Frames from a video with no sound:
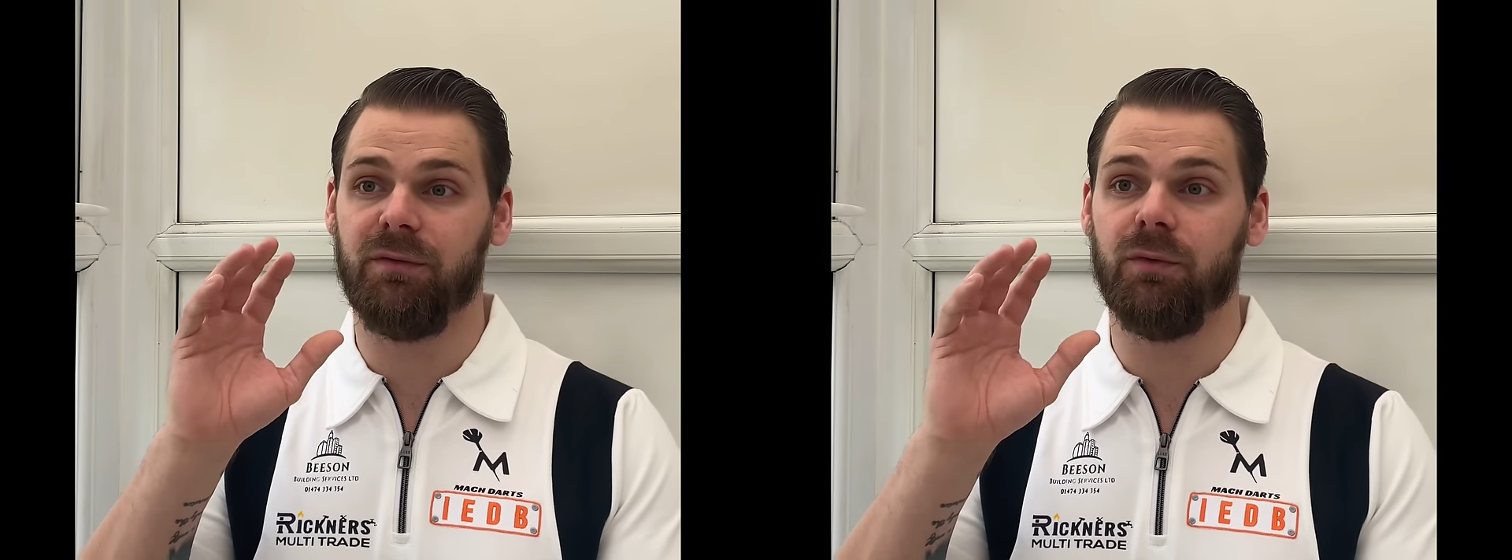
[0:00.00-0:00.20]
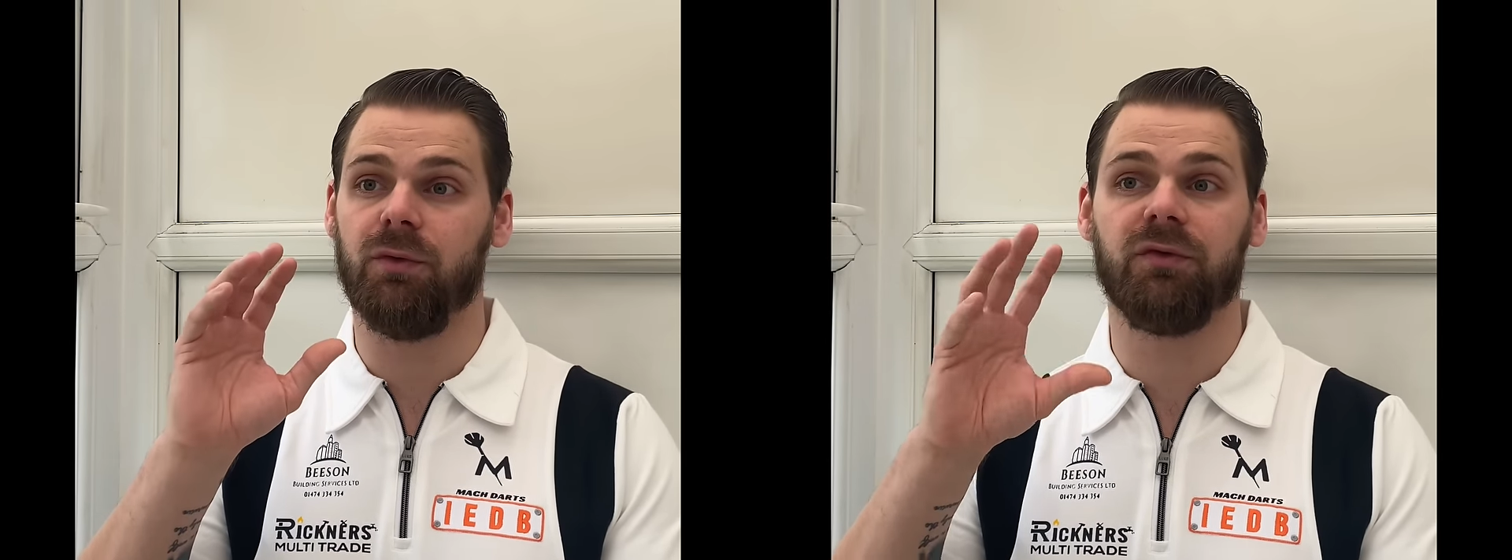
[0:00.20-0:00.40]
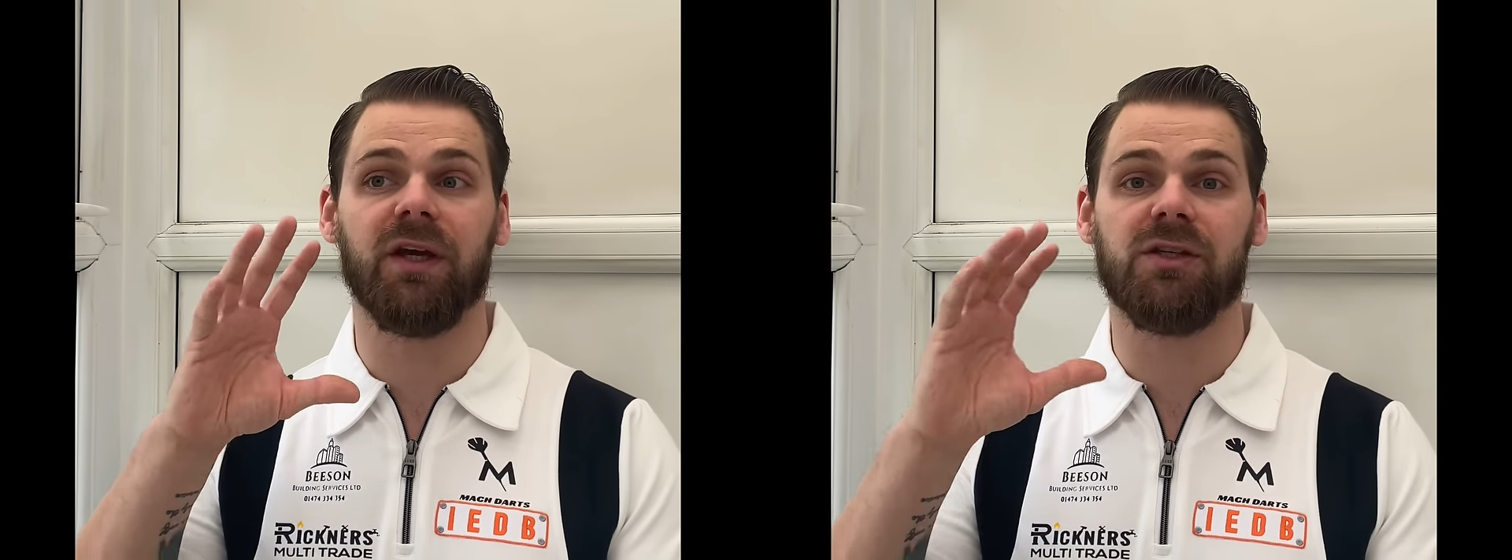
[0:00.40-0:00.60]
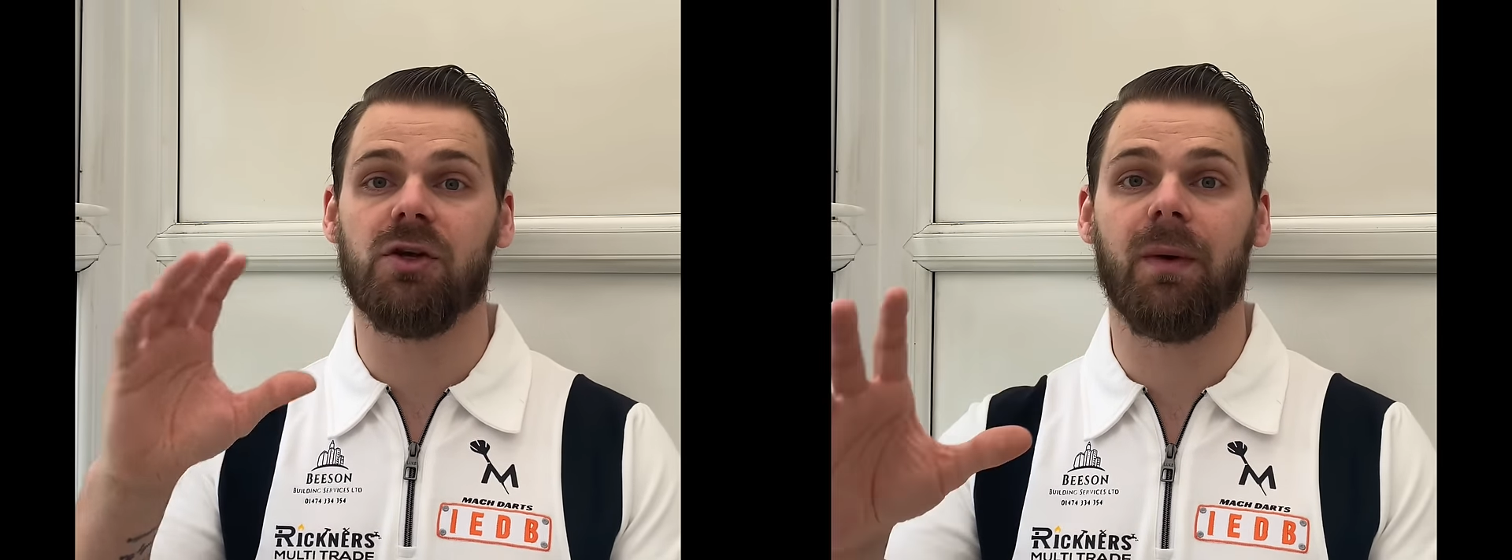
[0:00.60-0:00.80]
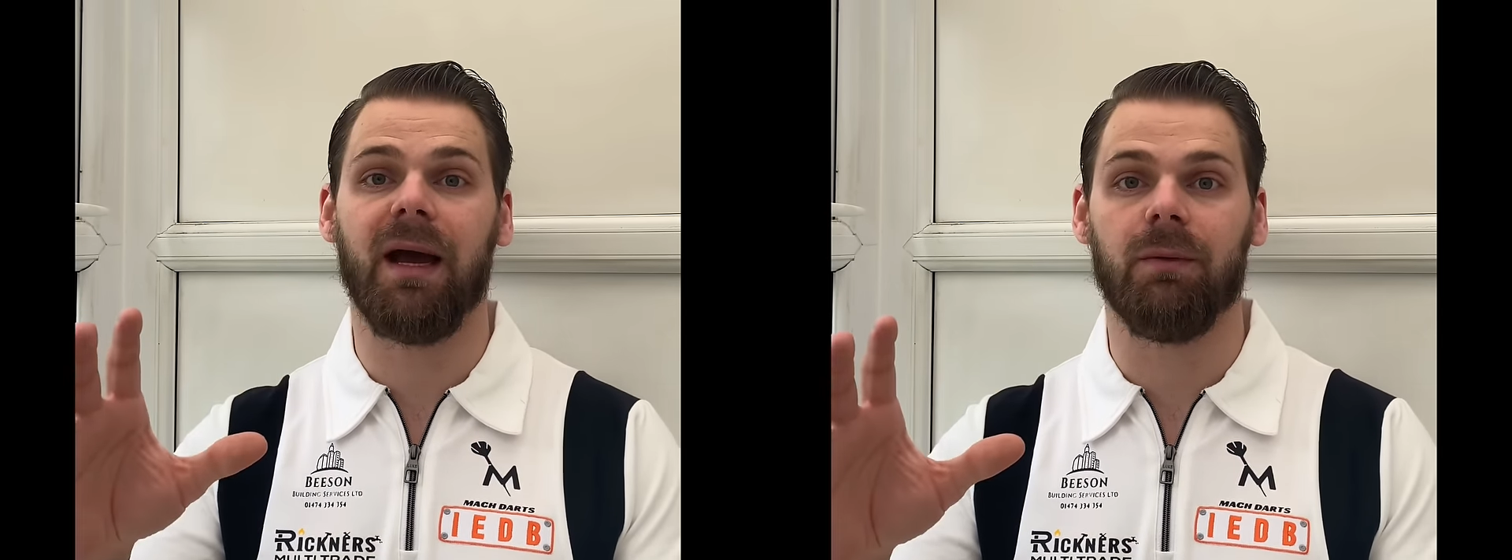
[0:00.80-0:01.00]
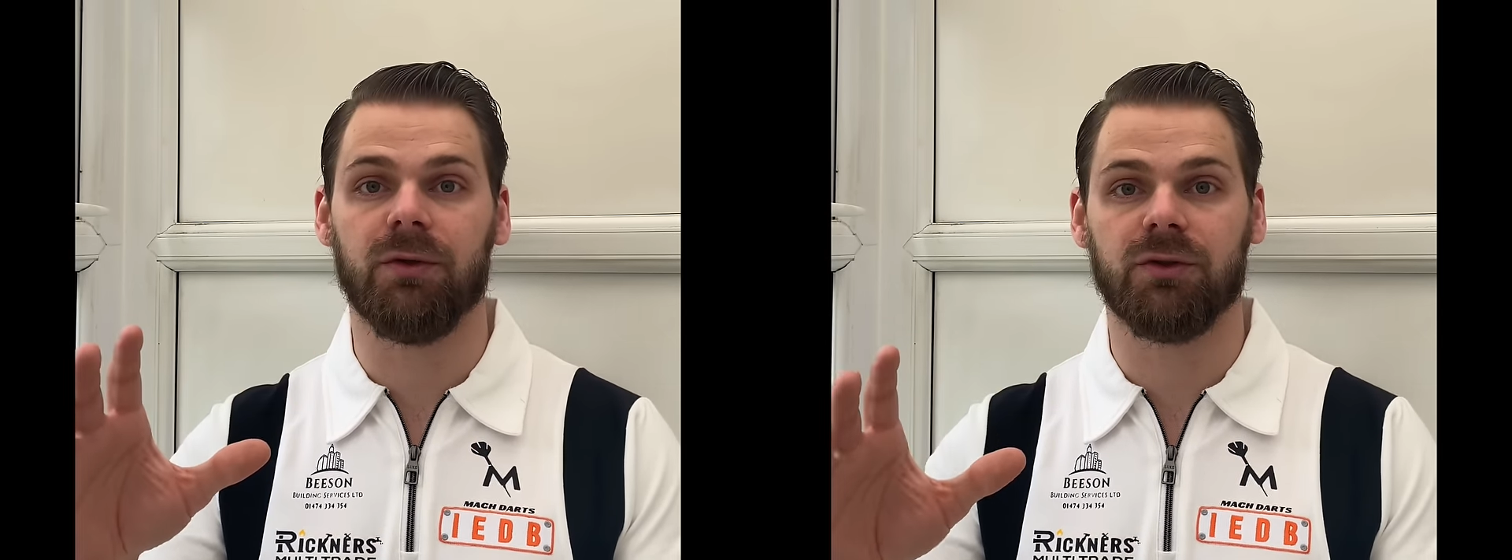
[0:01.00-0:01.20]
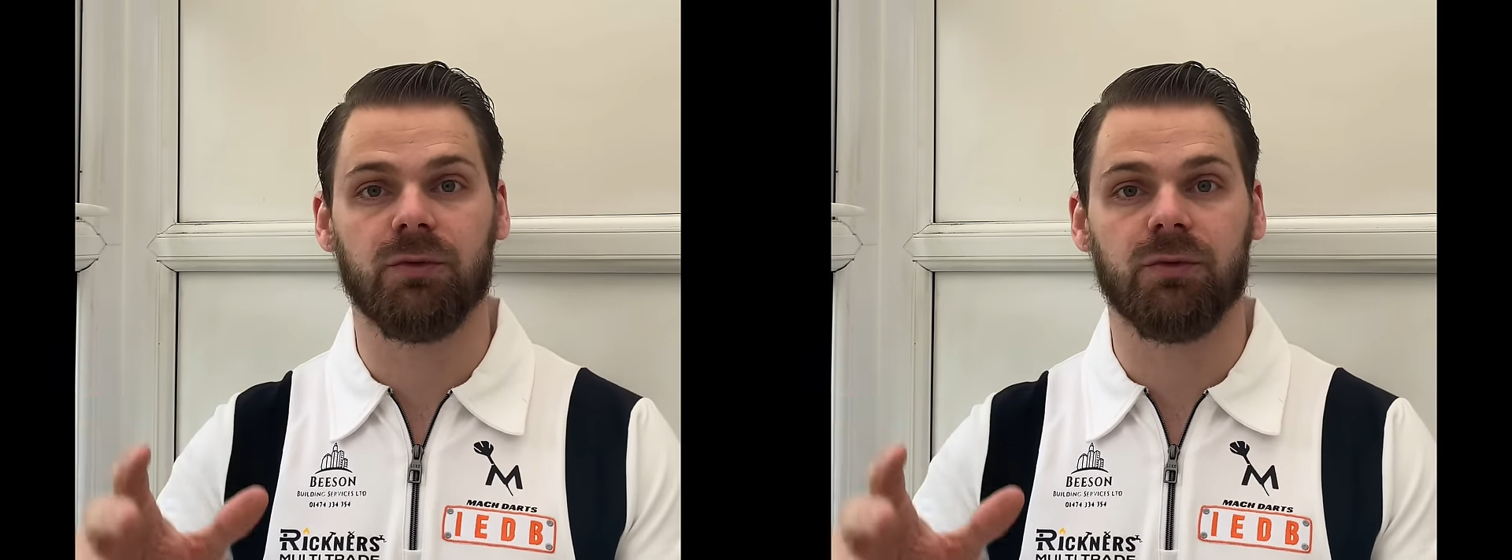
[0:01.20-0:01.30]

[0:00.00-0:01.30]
for, say, 2 hours